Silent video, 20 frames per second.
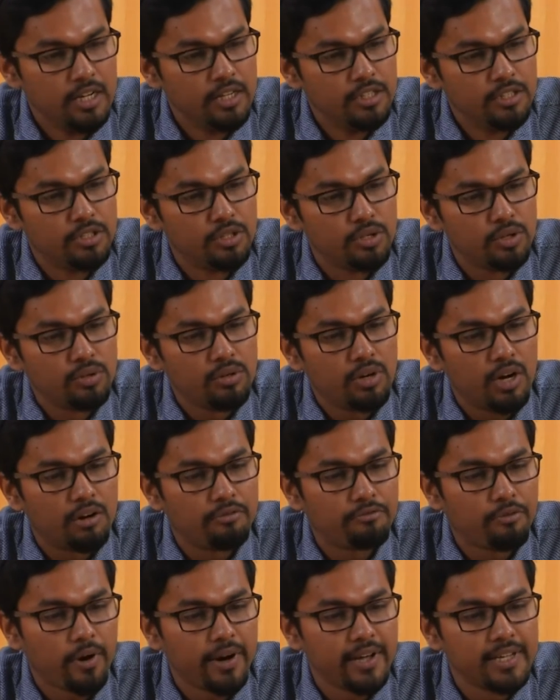So
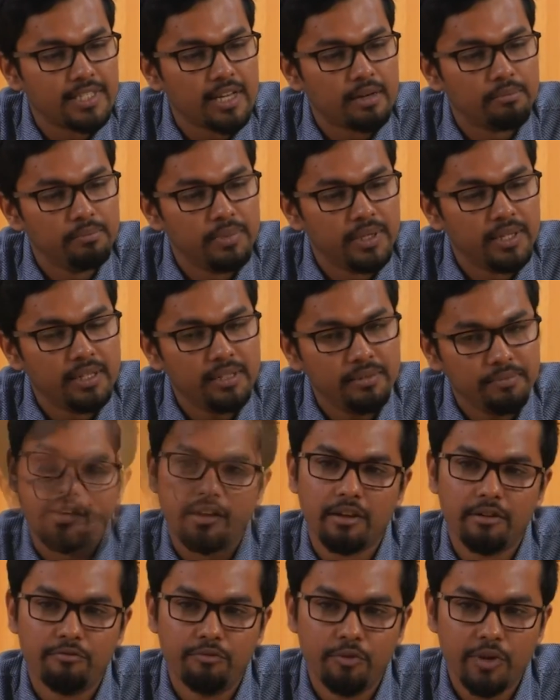for example,
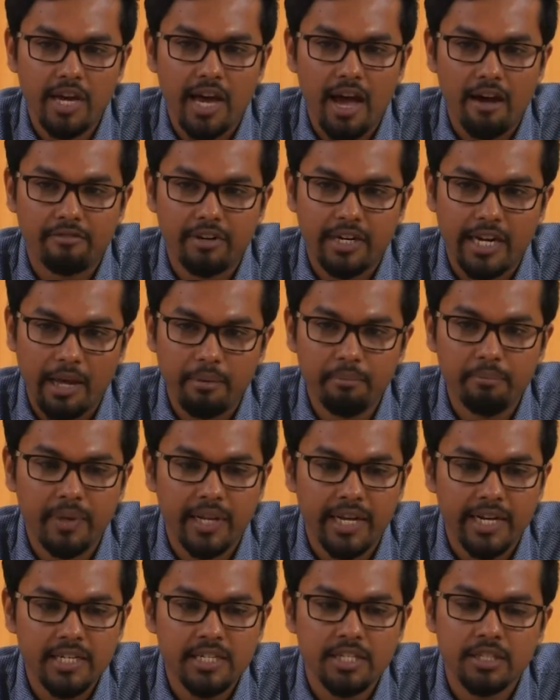if we have a
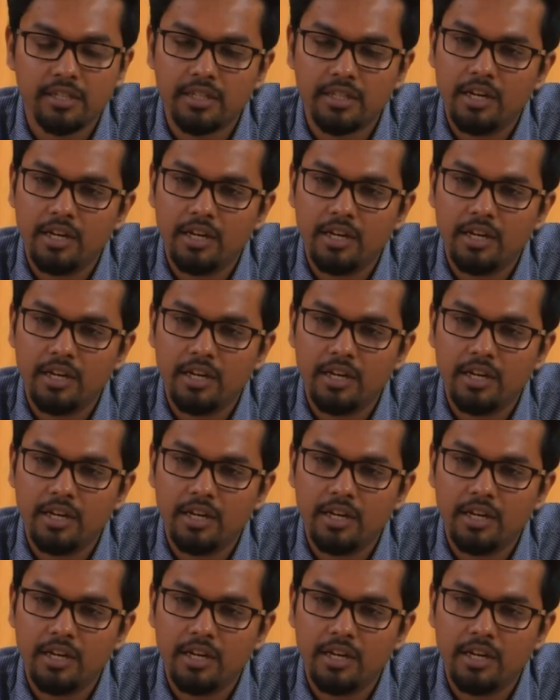template